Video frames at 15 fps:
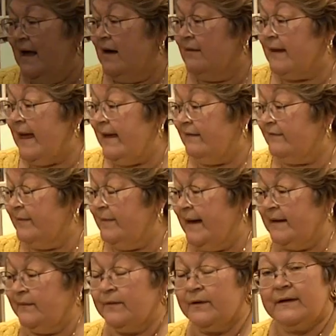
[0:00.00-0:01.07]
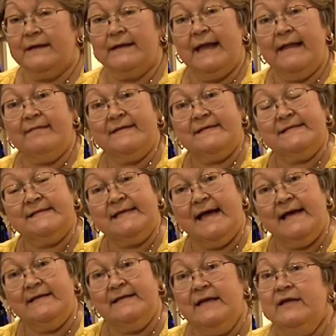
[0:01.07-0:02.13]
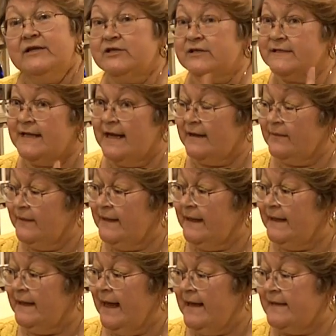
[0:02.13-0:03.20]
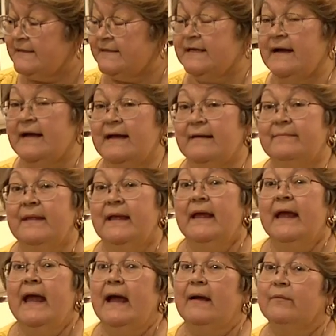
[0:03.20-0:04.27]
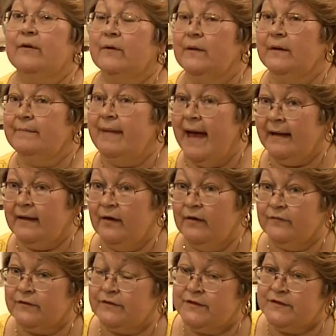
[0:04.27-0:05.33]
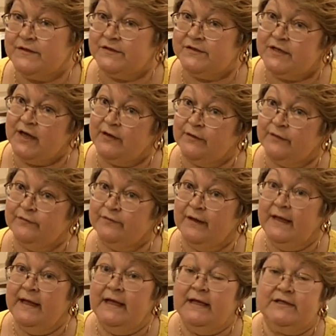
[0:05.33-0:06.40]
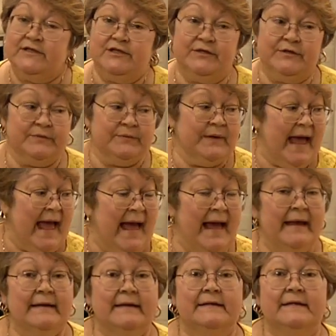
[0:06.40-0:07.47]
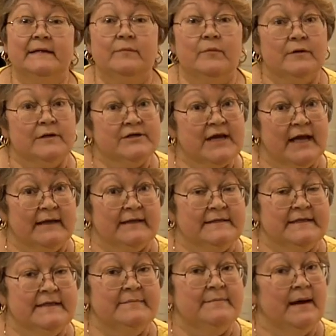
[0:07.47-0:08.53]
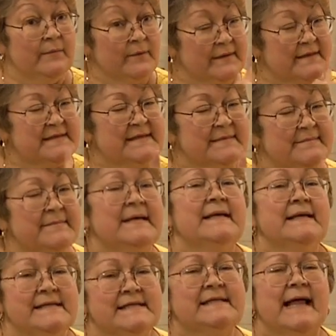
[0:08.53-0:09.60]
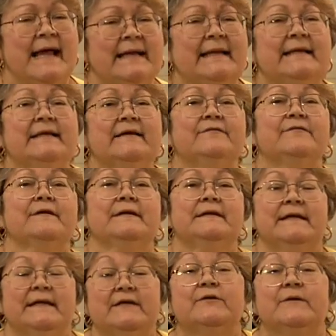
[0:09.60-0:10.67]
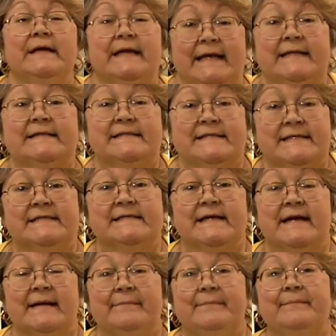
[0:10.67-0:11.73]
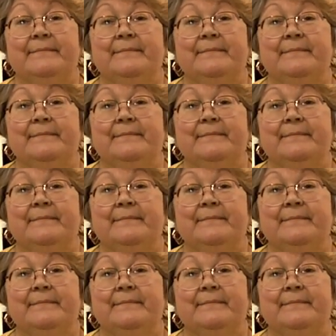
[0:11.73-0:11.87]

Okay, everybody, we're going to let this set just like we did last time, and we're going back over to the stove to add a little more gelatin, but with some slightly different ingredients this time.